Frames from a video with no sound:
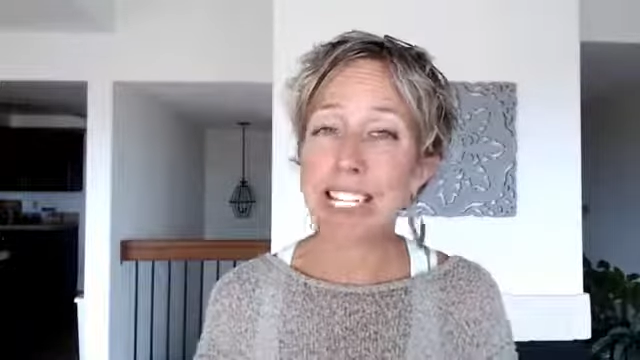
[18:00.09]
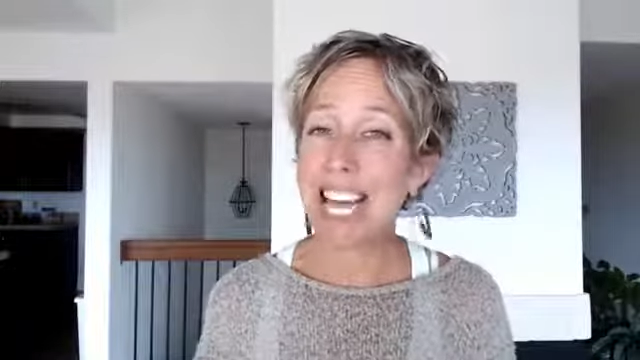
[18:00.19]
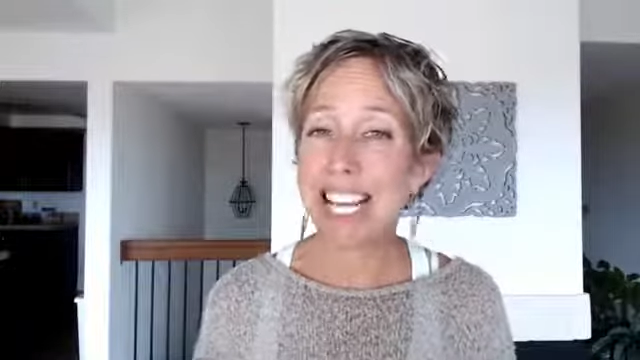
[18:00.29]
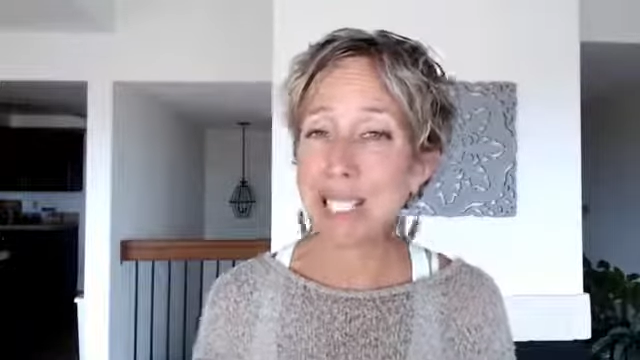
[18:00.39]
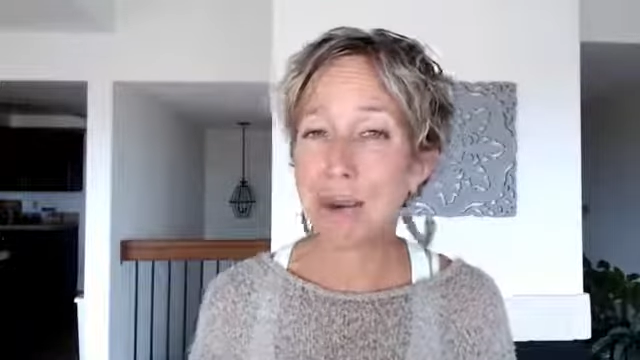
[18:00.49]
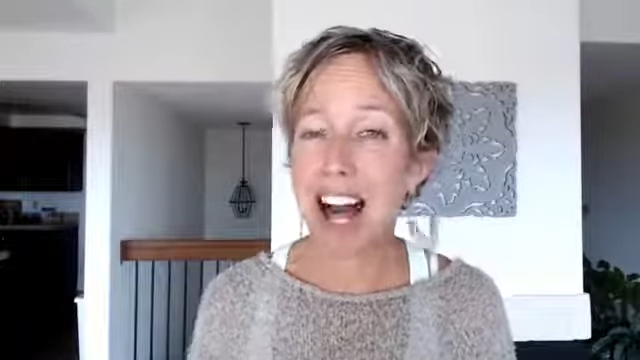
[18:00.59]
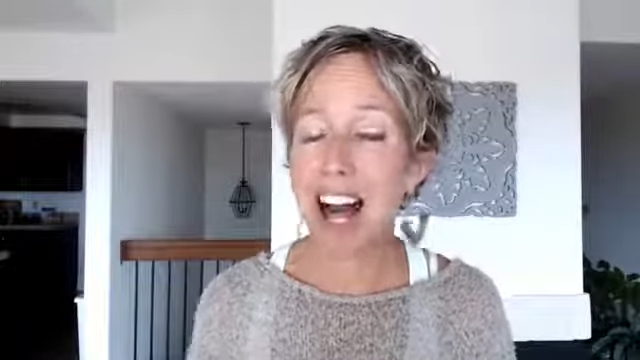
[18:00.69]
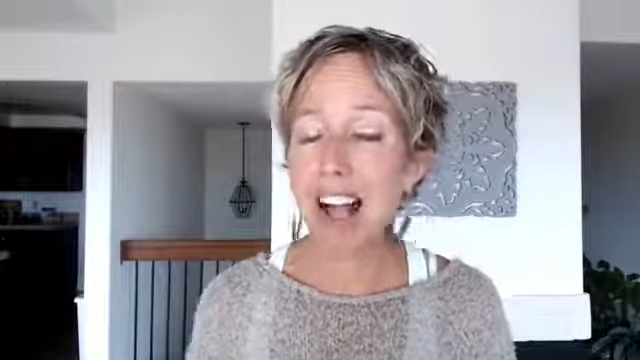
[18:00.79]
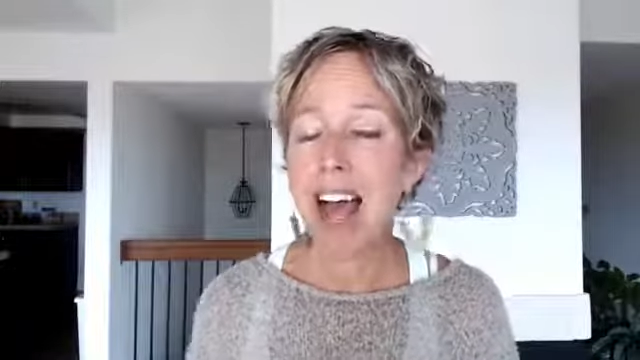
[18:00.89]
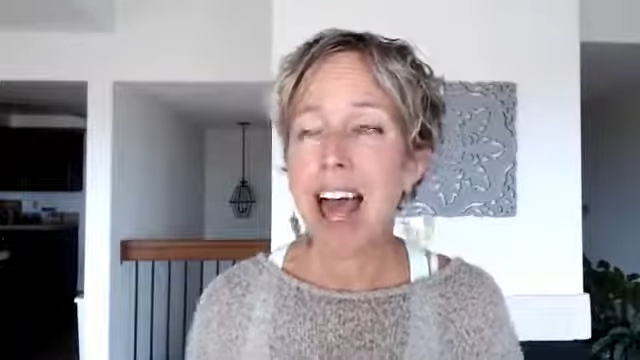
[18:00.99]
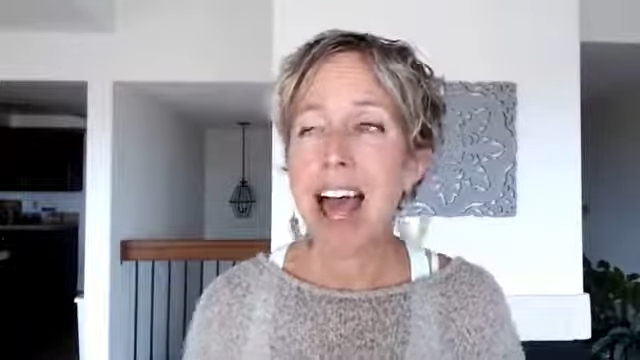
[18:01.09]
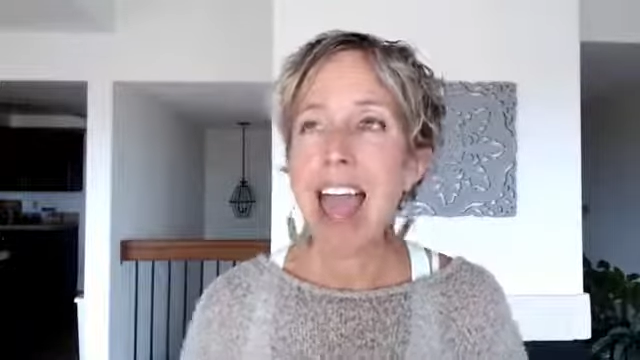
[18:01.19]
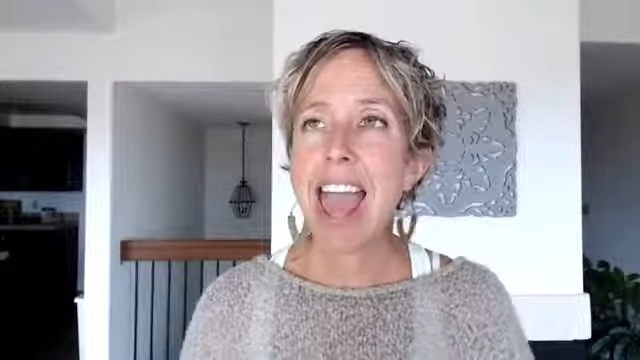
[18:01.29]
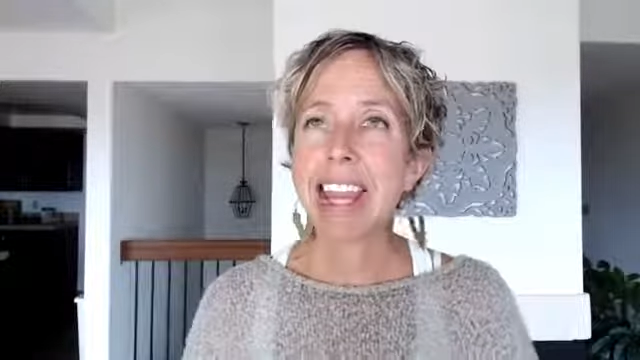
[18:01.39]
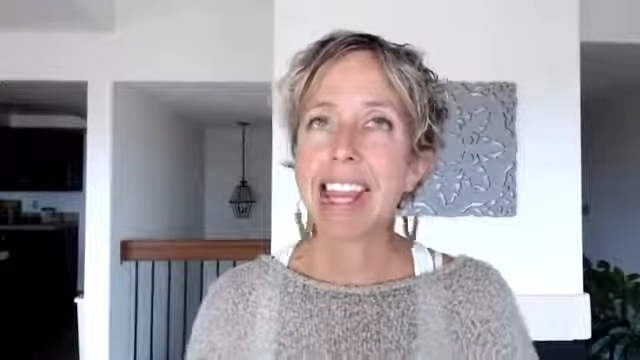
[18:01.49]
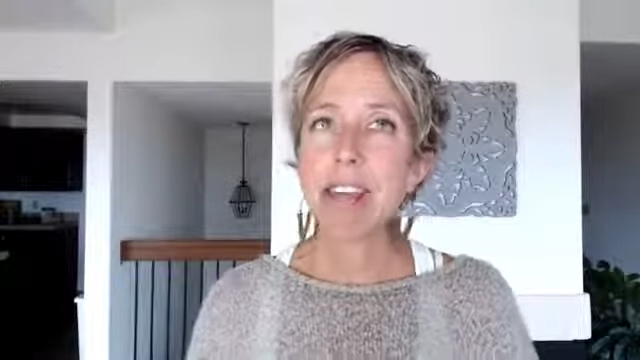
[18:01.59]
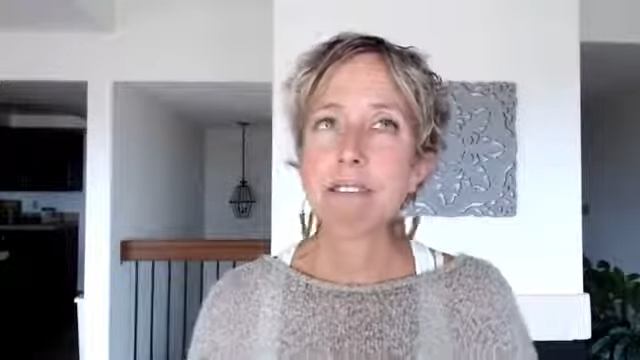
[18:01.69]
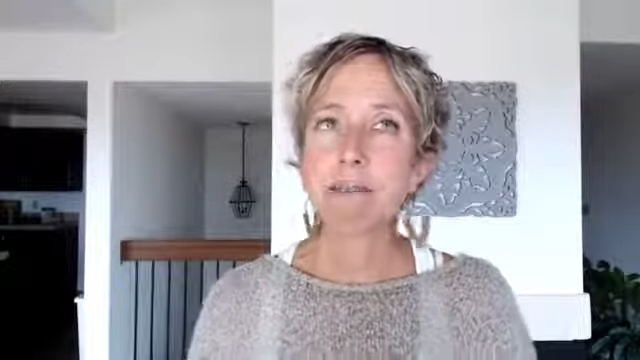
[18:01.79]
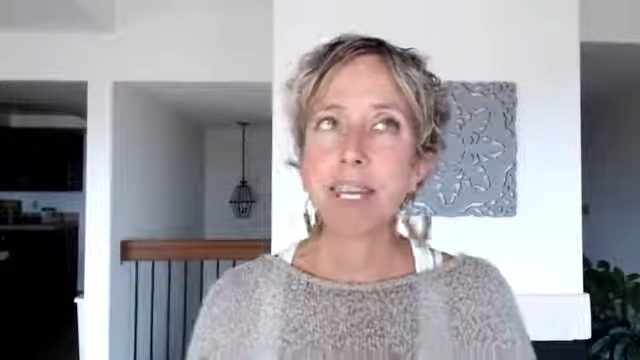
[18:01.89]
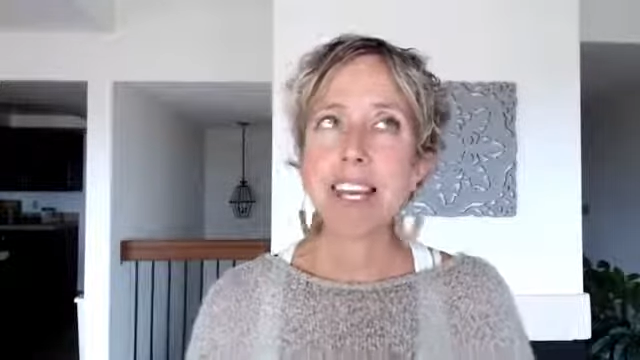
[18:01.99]
my day as well. And it
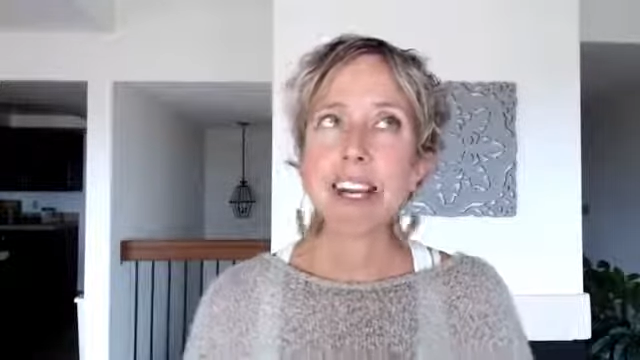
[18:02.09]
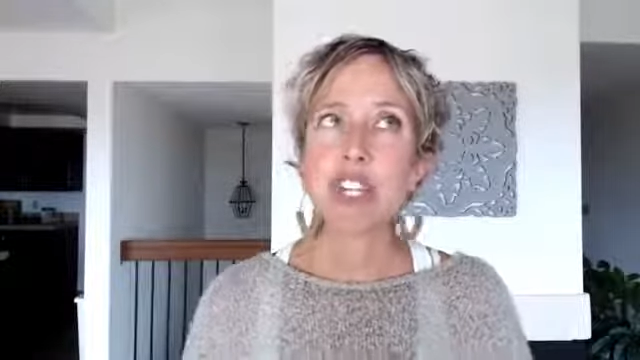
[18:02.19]
gives me